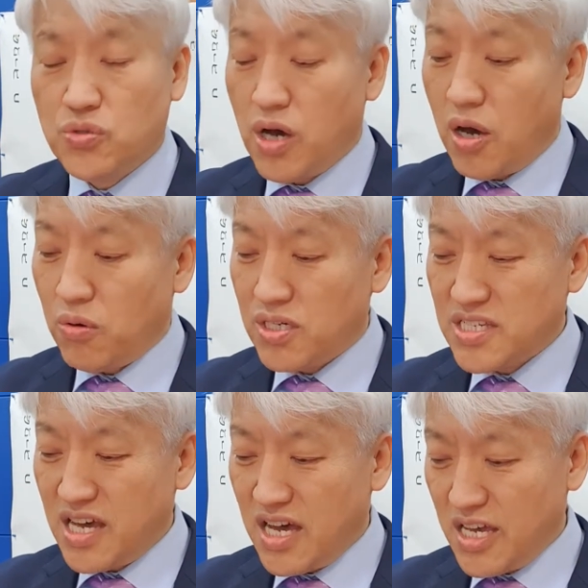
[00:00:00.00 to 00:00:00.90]
our
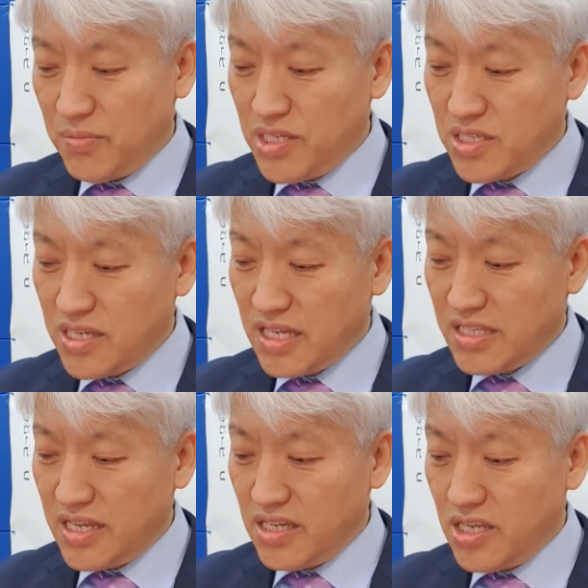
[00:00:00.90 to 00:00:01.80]
time, it's not
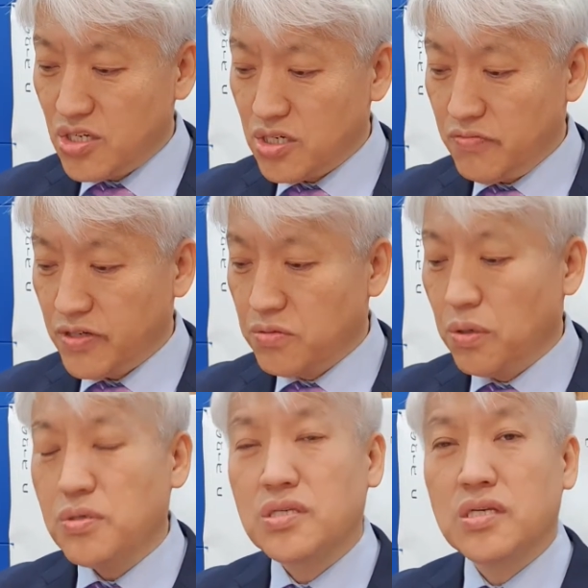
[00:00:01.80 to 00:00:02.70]
that easy,
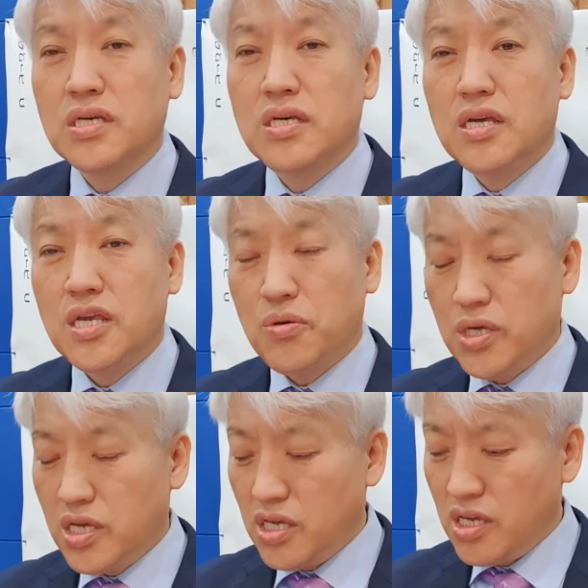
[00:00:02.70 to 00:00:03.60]
because
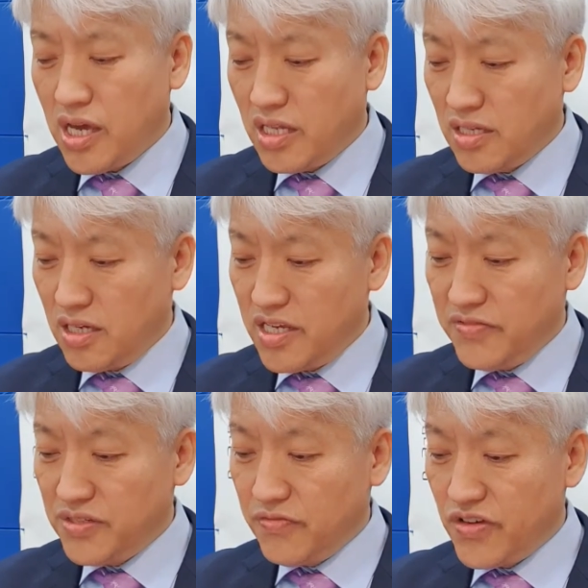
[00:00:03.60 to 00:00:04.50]
he had
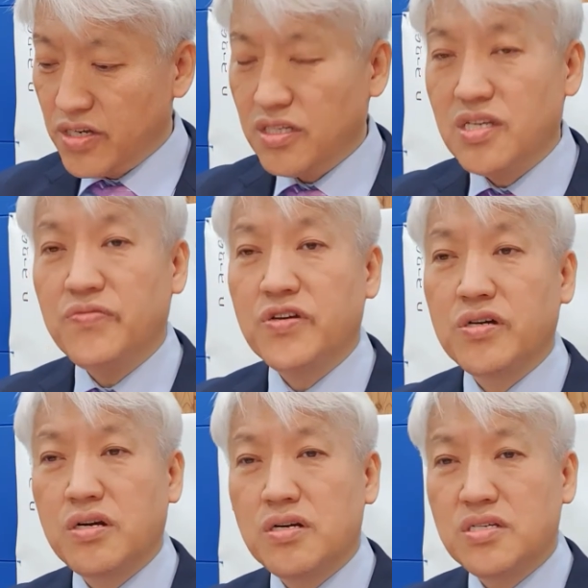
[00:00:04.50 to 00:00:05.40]
lived a very
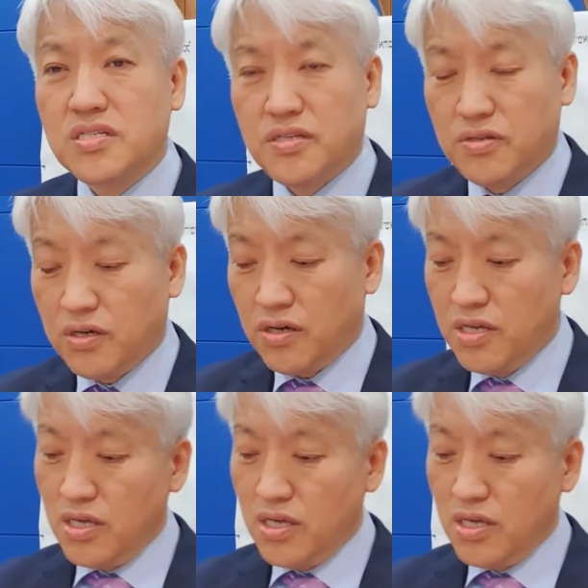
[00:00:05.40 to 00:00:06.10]
difficult, you know,